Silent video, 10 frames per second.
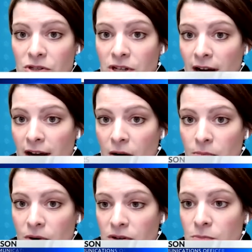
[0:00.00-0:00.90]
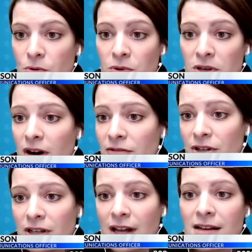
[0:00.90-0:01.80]
and check out books, but we
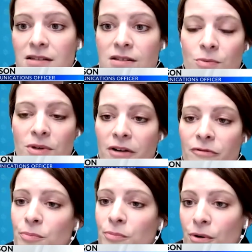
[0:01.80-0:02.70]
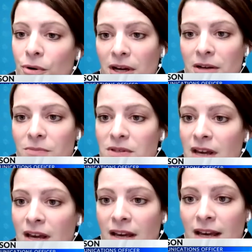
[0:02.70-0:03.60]
offer classes, we offer
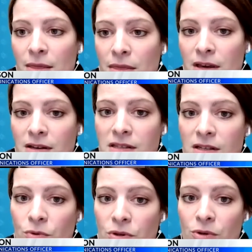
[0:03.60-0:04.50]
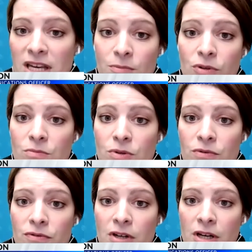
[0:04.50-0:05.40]
programs and things that we were able to
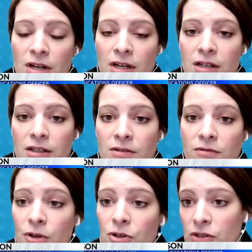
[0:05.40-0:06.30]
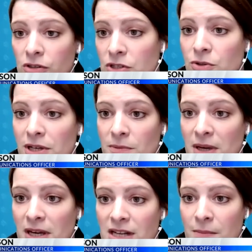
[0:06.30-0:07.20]
move virtually during the
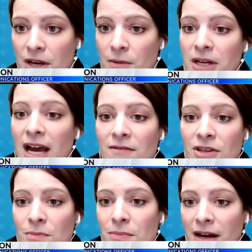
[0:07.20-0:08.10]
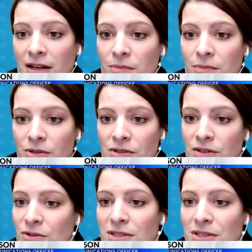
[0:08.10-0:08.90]
pandemic, but having them back in person,